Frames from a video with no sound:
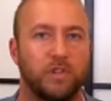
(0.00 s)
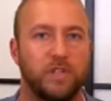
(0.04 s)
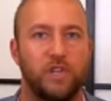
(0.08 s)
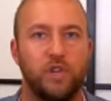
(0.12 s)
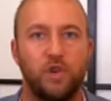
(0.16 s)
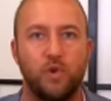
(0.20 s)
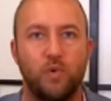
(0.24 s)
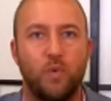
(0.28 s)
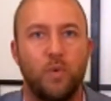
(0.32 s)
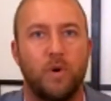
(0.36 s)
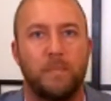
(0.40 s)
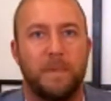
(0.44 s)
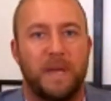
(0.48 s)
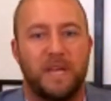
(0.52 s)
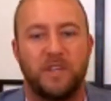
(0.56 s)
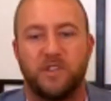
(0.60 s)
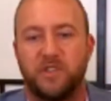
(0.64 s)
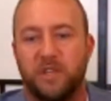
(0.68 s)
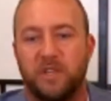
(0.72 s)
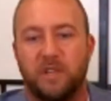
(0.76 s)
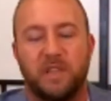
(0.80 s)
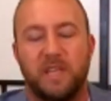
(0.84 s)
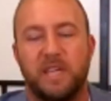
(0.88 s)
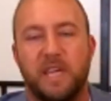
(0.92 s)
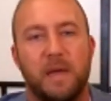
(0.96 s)
You are
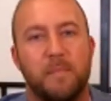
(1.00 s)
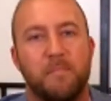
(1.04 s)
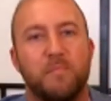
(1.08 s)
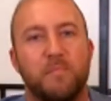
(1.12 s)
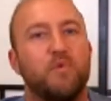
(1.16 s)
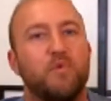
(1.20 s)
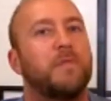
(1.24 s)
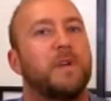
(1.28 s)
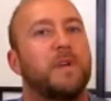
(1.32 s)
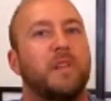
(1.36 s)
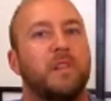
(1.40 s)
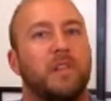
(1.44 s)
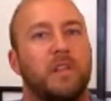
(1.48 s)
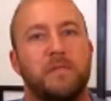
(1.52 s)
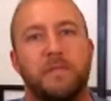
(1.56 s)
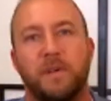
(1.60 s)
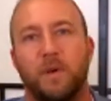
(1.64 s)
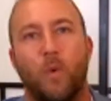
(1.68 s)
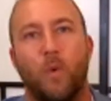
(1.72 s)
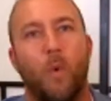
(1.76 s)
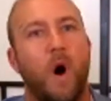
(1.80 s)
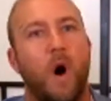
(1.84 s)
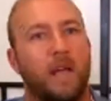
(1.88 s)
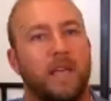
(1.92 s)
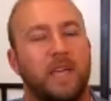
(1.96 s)
basically a moving,
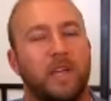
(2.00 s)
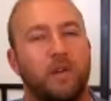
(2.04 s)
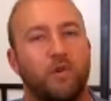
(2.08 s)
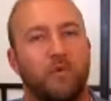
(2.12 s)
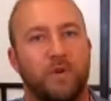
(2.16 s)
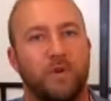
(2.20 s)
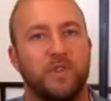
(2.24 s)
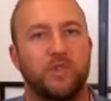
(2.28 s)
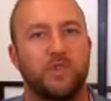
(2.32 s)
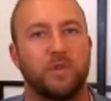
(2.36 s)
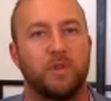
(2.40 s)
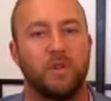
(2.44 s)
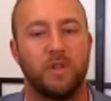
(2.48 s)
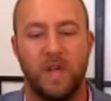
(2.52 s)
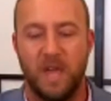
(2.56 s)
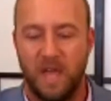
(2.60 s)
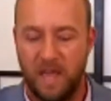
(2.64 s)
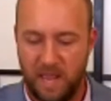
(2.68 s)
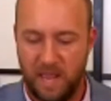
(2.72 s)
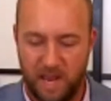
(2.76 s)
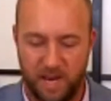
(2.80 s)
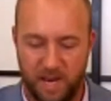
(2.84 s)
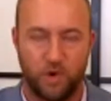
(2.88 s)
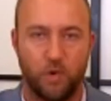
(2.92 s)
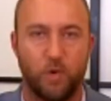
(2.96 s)
living, walking crystal,
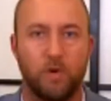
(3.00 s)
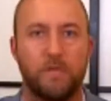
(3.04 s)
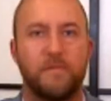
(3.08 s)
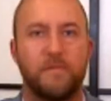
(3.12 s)
and your